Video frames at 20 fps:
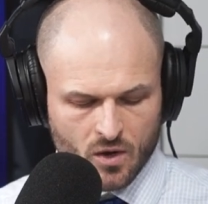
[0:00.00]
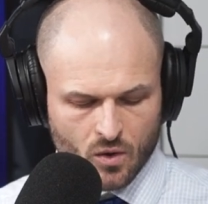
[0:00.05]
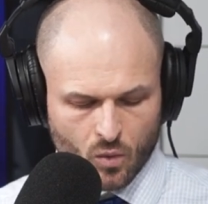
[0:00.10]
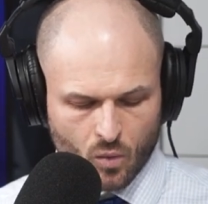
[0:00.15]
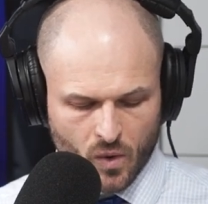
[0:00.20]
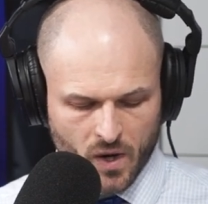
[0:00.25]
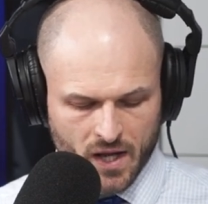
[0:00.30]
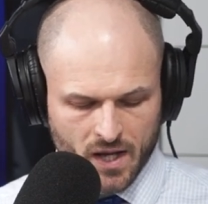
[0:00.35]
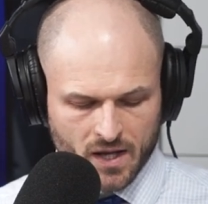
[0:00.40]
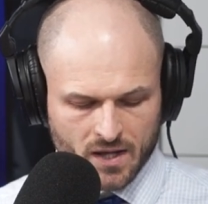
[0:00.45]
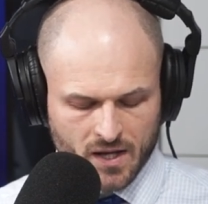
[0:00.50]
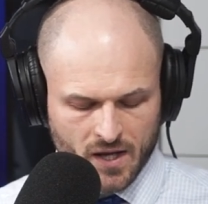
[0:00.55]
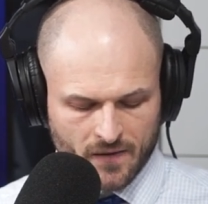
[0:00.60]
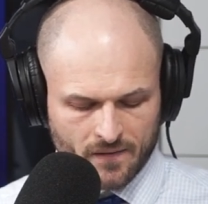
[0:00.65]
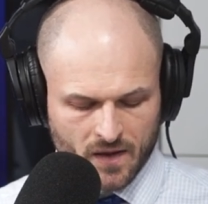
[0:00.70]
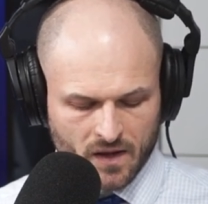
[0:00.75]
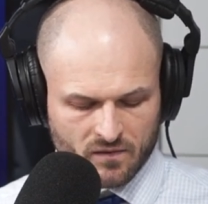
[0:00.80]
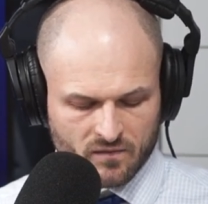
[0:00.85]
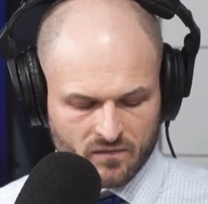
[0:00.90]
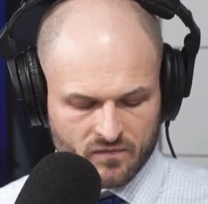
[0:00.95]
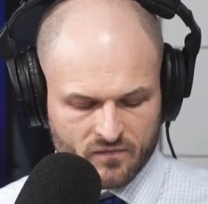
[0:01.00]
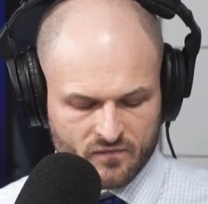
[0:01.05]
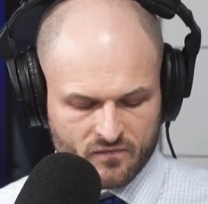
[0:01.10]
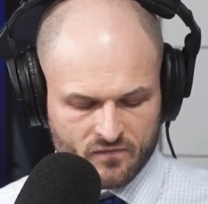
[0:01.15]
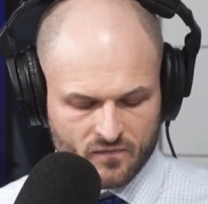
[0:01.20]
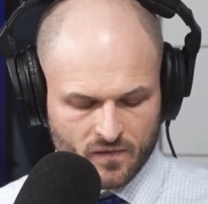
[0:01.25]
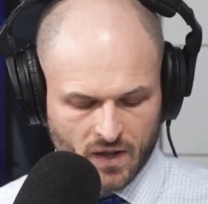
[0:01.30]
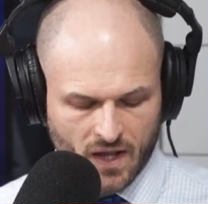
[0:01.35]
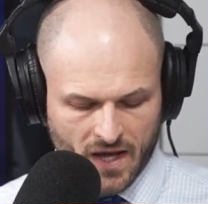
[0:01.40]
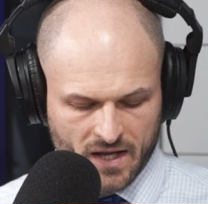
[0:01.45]
win and then
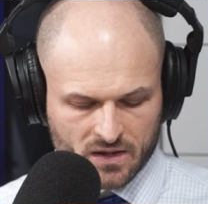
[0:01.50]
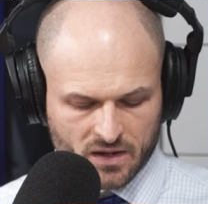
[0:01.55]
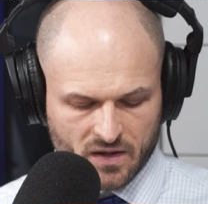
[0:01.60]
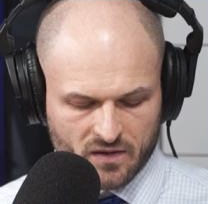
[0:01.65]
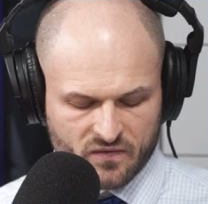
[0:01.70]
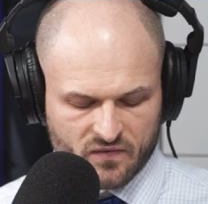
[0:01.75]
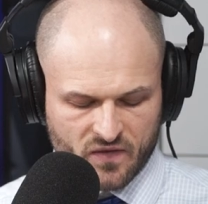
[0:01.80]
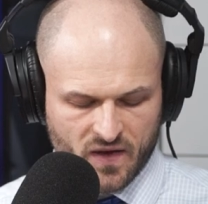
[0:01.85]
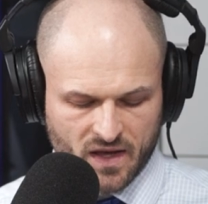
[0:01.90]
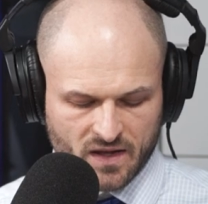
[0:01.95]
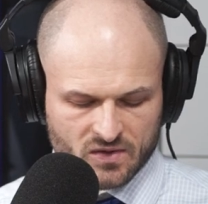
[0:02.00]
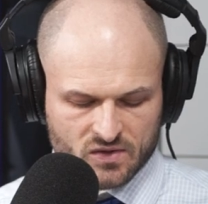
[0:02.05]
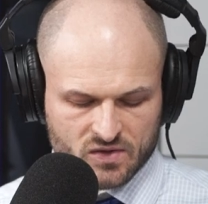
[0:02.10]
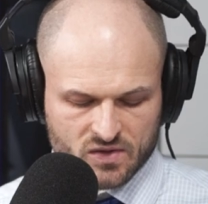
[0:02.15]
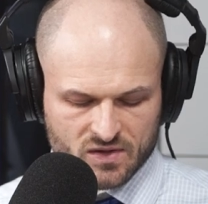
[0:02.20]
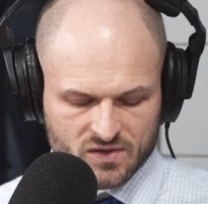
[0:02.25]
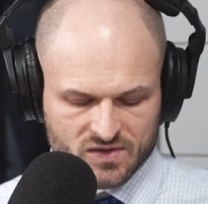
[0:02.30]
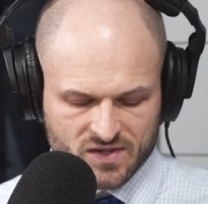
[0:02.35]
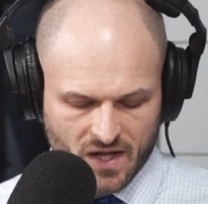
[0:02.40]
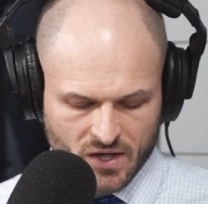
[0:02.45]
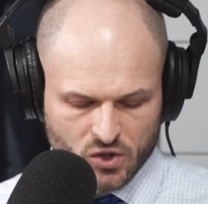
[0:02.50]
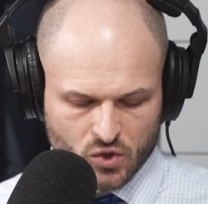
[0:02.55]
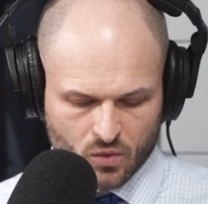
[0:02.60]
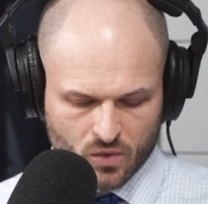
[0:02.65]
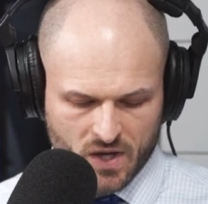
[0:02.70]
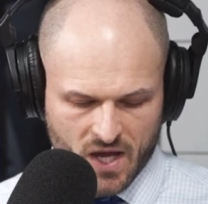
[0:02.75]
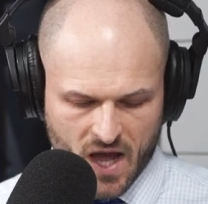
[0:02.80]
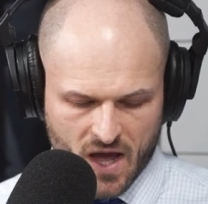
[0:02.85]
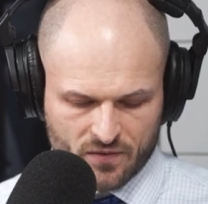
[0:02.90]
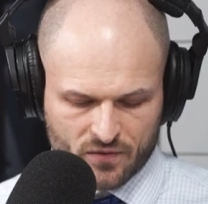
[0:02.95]
likely face Central
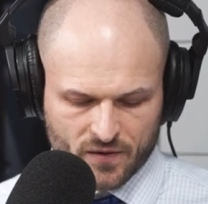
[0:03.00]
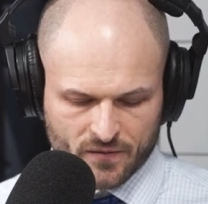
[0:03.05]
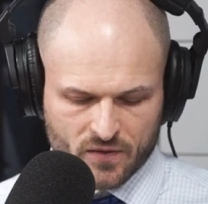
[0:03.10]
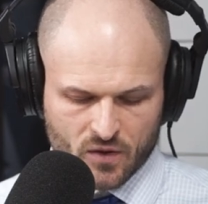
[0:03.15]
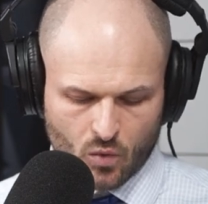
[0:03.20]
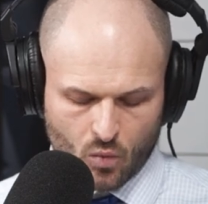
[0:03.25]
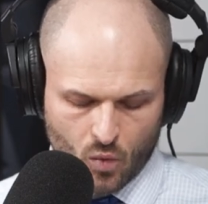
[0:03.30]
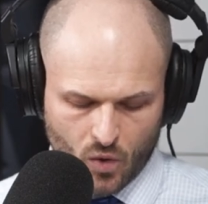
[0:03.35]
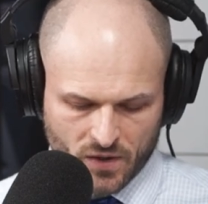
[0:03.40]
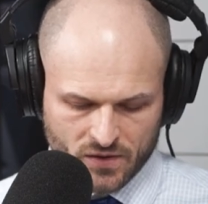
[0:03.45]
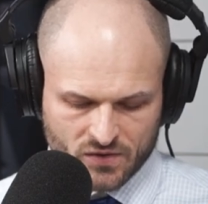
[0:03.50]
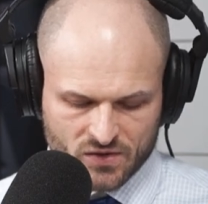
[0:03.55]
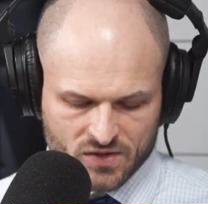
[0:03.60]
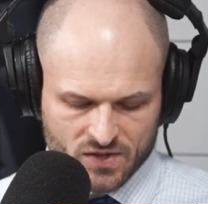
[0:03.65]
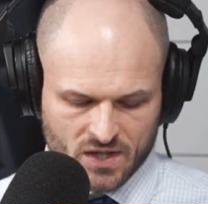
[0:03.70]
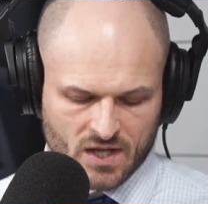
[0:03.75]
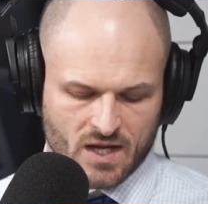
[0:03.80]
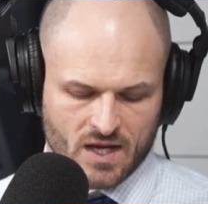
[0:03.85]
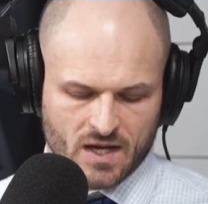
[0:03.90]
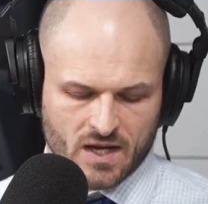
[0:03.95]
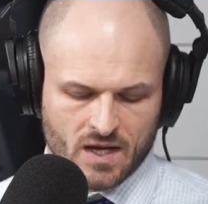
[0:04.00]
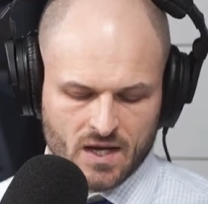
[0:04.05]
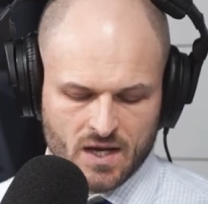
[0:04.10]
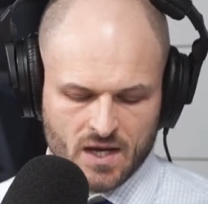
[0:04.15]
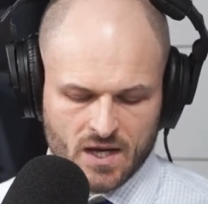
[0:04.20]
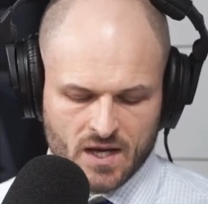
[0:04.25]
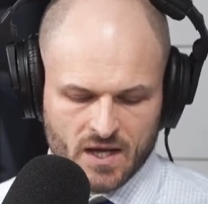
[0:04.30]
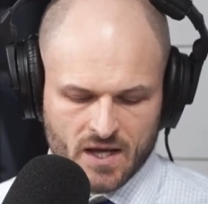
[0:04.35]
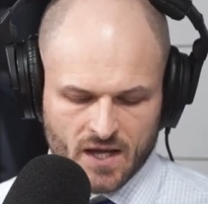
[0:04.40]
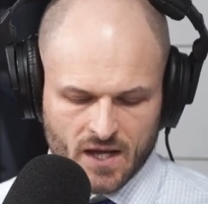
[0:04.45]
Catholic, the 1 seed,
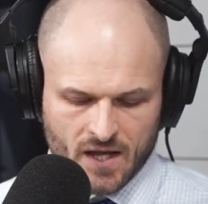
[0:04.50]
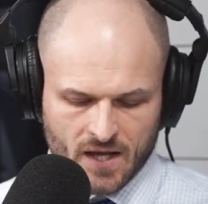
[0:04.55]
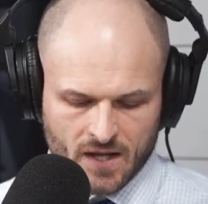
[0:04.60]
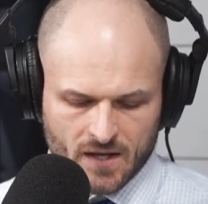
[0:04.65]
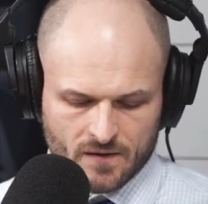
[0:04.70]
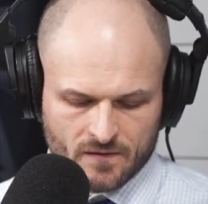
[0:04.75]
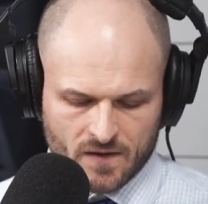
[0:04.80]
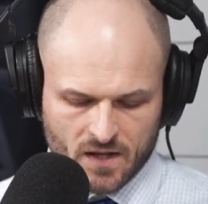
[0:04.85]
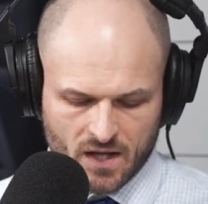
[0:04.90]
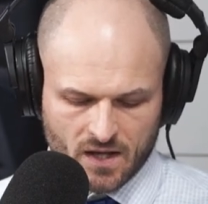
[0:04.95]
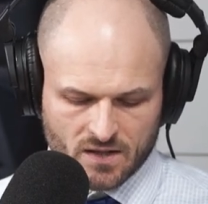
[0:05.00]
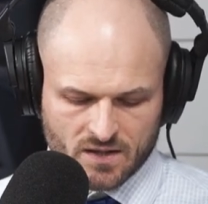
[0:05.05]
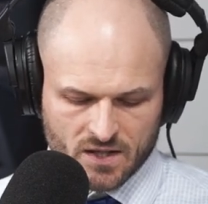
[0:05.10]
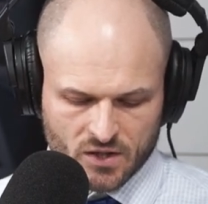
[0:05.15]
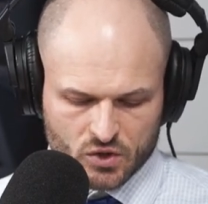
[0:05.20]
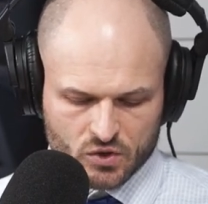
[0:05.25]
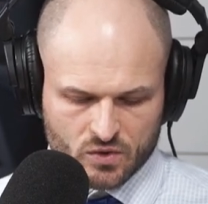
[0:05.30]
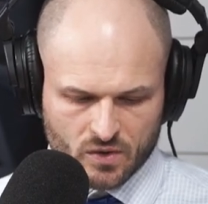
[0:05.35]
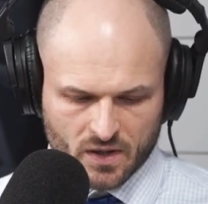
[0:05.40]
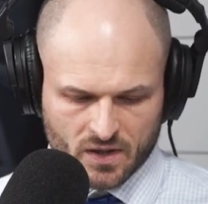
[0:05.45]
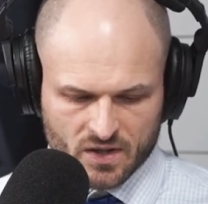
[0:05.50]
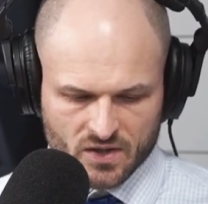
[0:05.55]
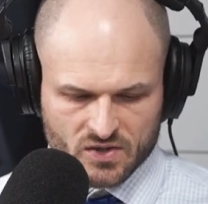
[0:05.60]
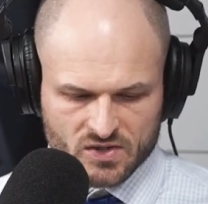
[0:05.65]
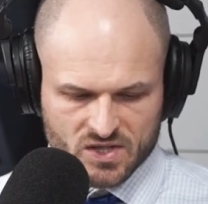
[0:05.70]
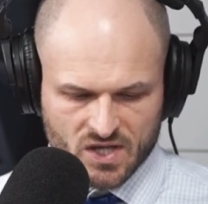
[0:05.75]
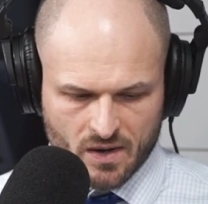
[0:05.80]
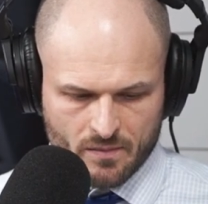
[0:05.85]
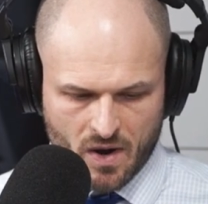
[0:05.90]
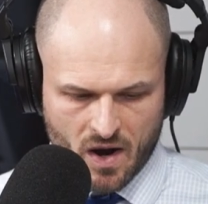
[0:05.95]
in the district
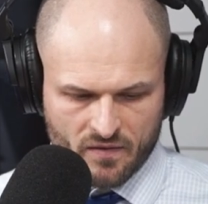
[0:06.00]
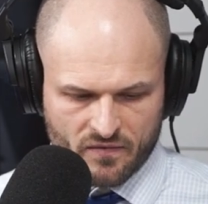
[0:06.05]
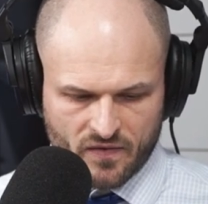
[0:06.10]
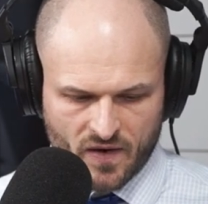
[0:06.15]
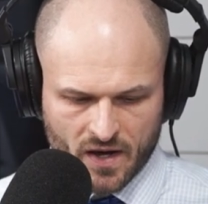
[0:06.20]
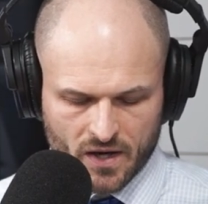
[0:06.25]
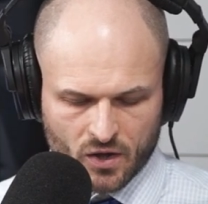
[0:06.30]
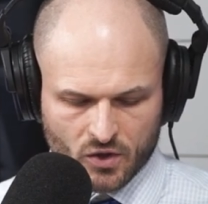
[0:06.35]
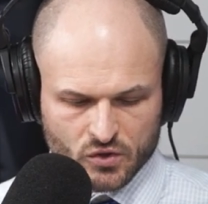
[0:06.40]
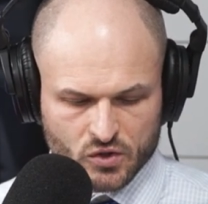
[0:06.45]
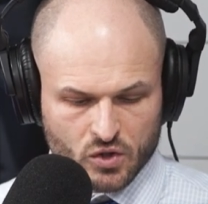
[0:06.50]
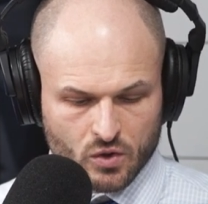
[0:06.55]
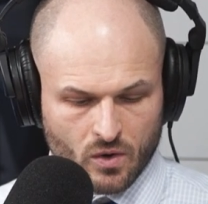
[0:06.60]
semifinals.